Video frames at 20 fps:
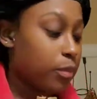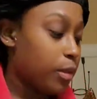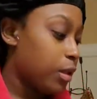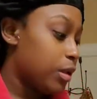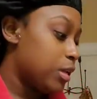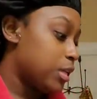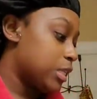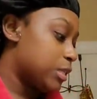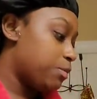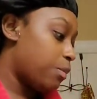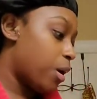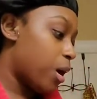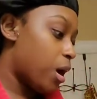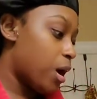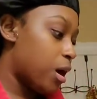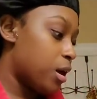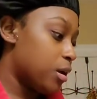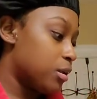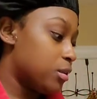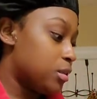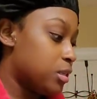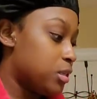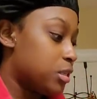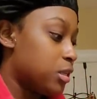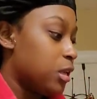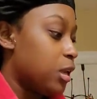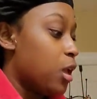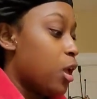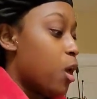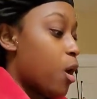this box.
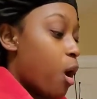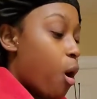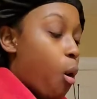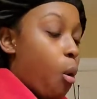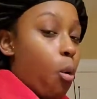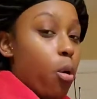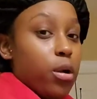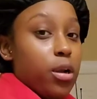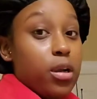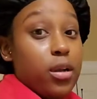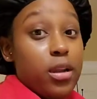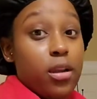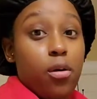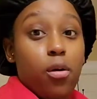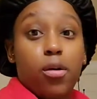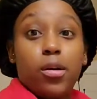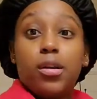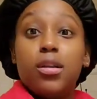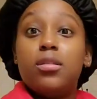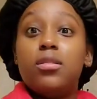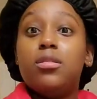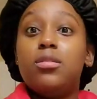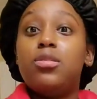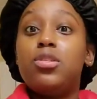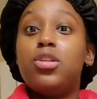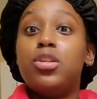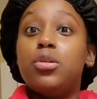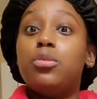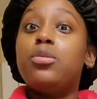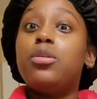I ordered it on
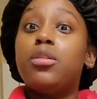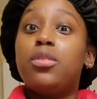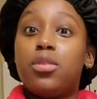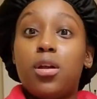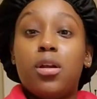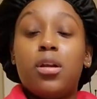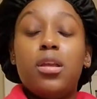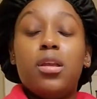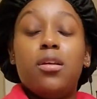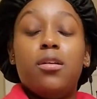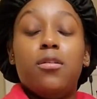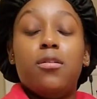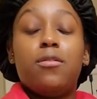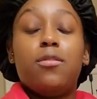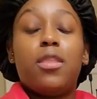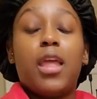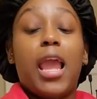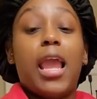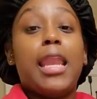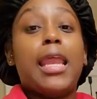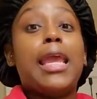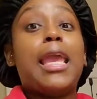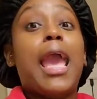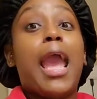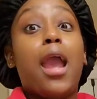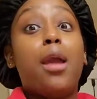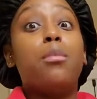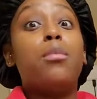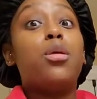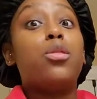June the 30th and it
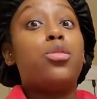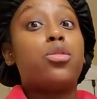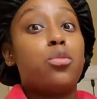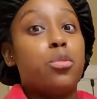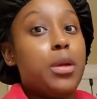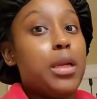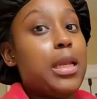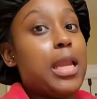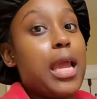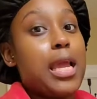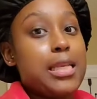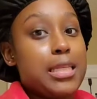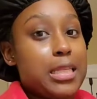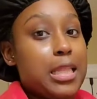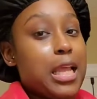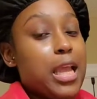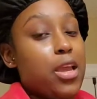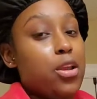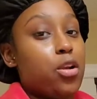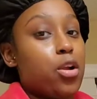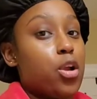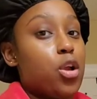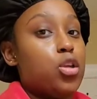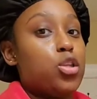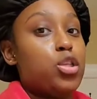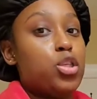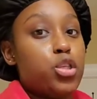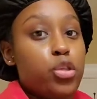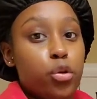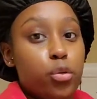came 3 days later,
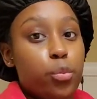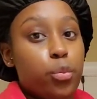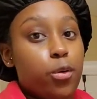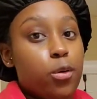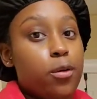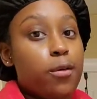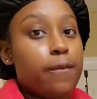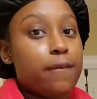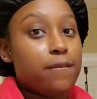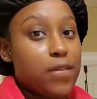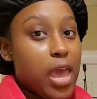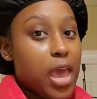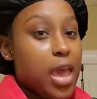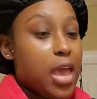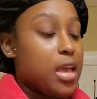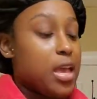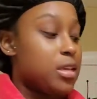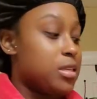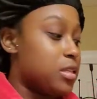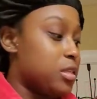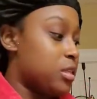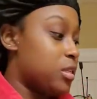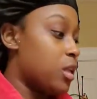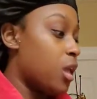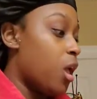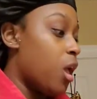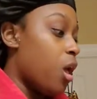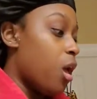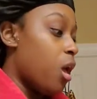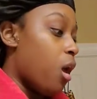super fast.
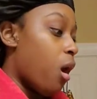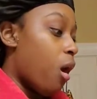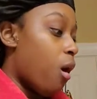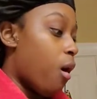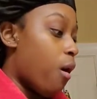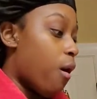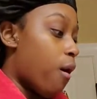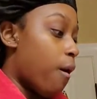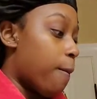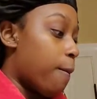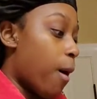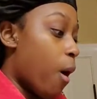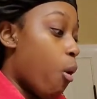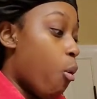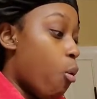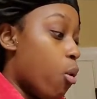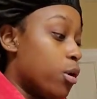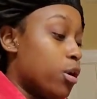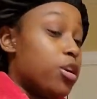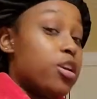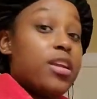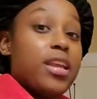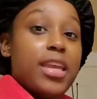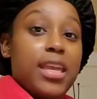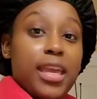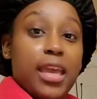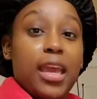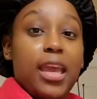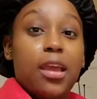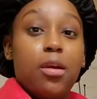I ordered a
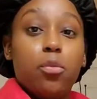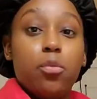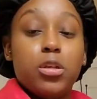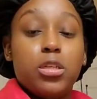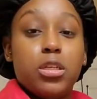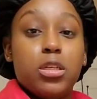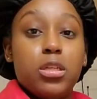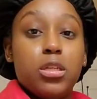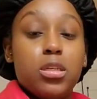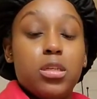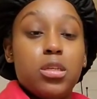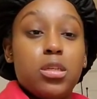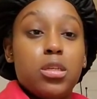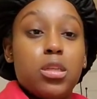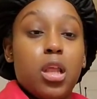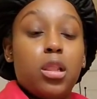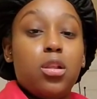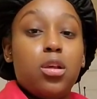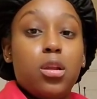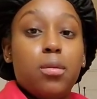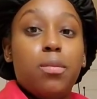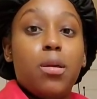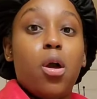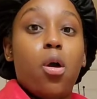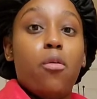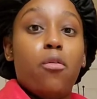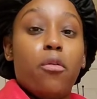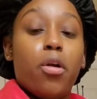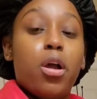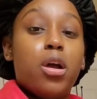kit, which is a little bit
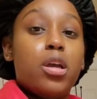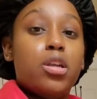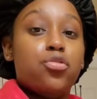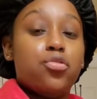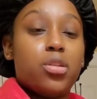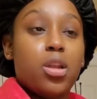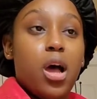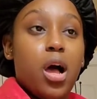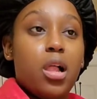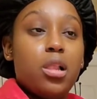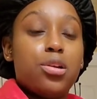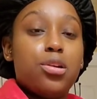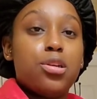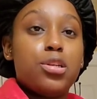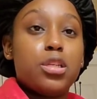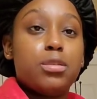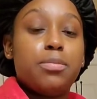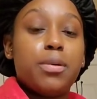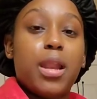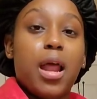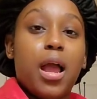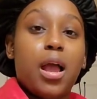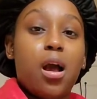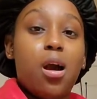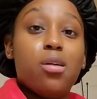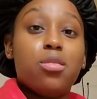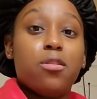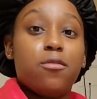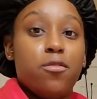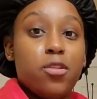over $100, but I
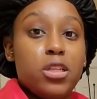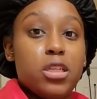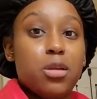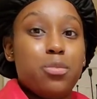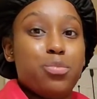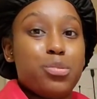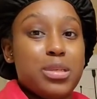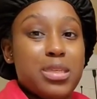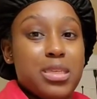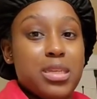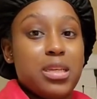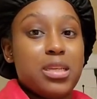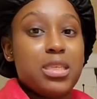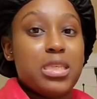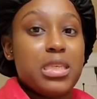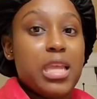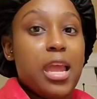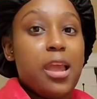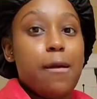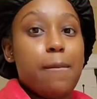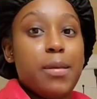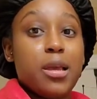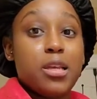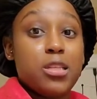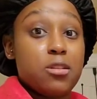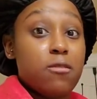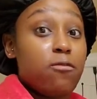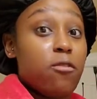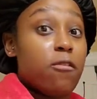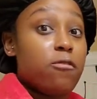caught the 15% sale
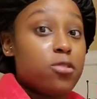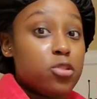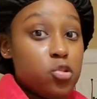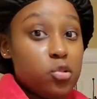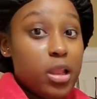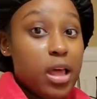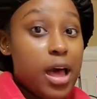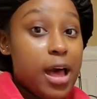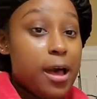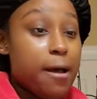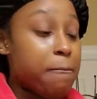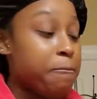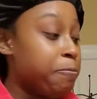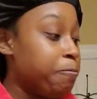because of 4th of July.